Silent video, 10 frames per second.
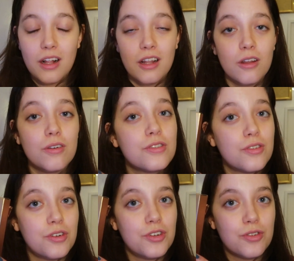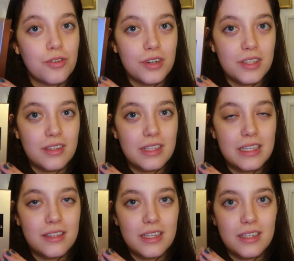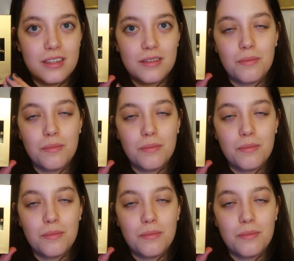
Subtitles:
long story short, this is